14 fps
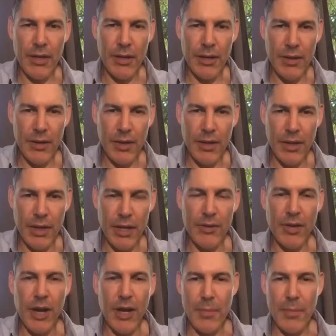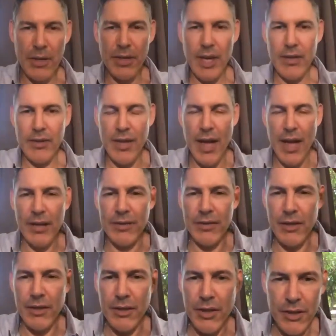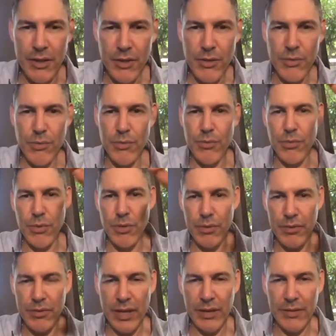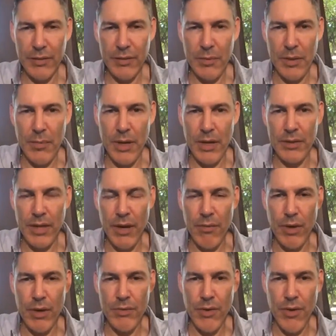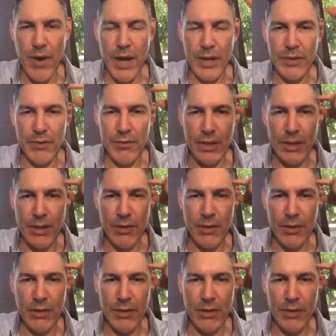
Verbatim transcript: so, yeah, and talk about that tax that, that you were yeah. texting me about, that retroactive deal.